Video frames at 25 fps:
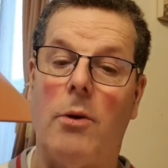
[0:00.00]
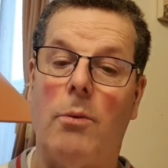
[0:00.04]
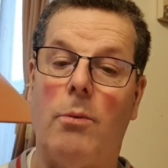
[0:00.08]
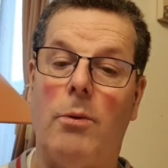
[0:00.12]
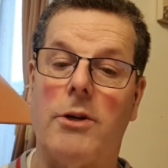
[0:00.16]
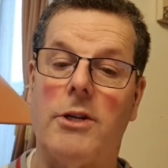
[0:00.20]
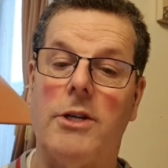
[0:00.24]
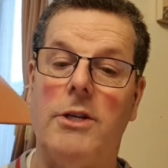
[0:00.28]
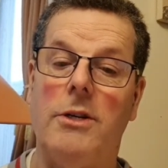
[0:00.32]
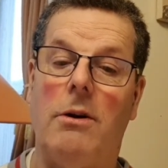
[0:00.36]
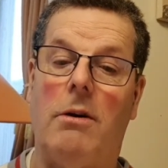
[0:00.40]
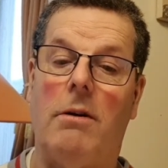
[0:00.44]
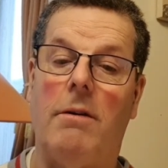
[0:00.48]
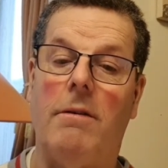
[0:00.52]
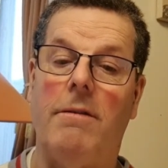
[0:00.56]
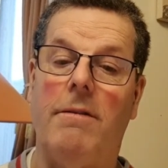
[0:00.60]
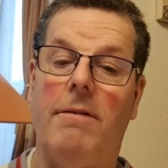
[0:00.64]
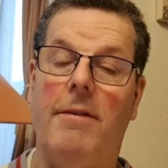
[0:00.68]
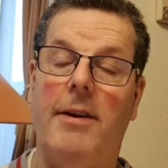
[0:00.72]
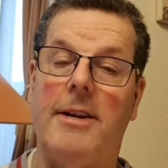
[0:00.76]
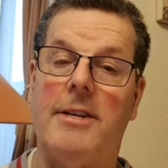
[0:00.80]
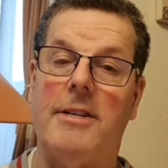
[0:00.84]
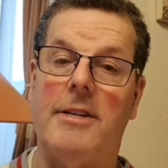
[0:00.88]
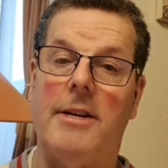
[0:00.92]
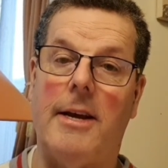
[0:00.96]
was not
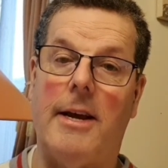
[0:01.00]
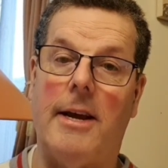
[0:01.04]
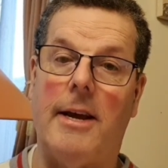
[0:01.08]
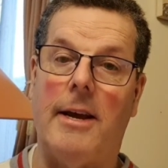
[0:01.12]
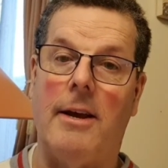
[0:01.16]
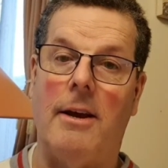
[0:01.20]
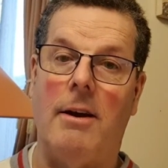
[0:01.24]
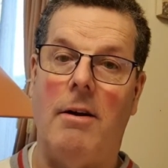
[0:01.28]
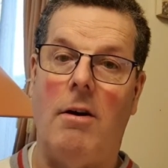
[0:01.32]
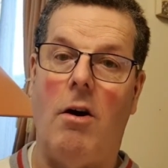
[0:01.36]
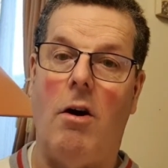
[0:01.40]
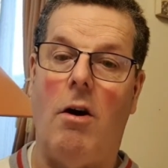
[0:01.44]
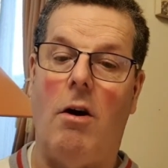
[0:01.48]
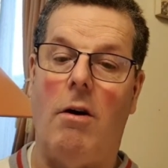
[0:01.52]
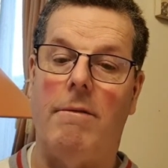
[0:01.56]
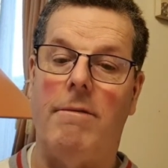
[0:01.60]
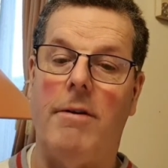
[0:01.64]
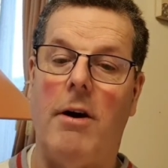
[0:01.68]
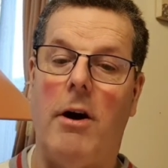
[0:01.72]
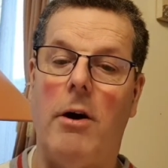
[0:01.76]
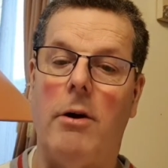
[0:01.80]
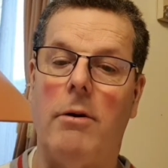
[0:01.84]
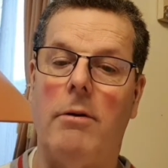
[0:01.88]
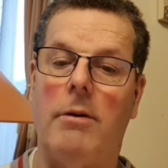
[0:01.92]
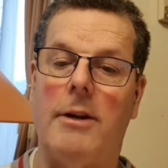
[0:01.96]
fitting of
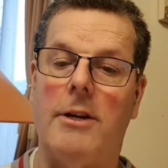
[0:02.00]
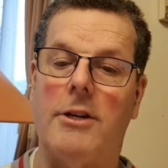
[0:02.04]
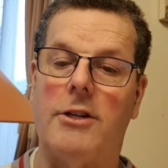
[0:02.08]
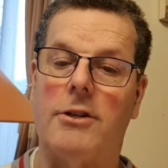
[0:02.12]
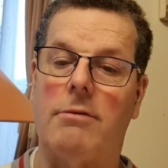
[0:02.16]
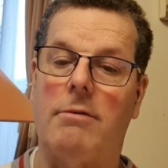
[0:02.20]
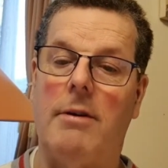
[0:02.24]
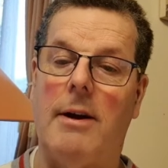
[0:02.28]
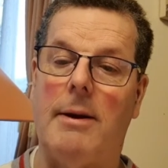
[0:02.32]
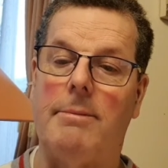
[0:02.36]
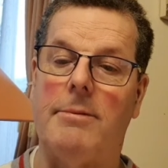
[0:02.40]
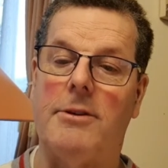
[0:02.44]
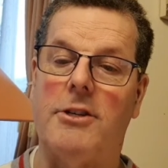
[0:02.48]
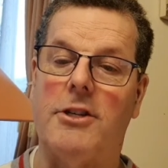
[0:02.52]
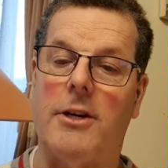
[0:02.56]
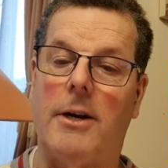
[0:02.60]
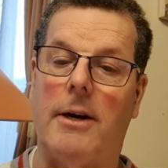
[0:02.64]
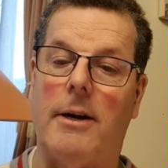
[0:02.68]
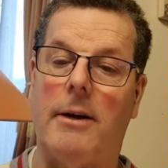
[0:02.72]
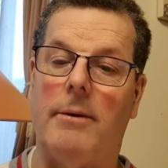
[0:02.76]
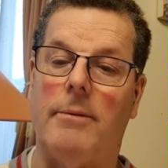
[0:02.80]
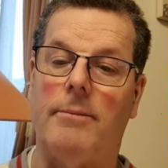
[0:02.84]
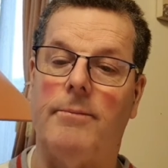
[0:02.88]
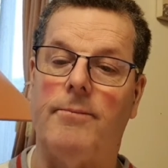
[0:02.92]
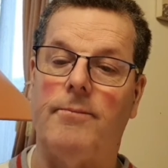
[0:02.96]
Holy
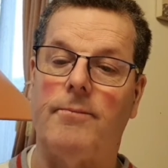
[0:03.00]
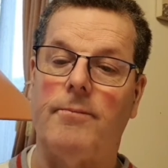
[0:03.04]
Scripture.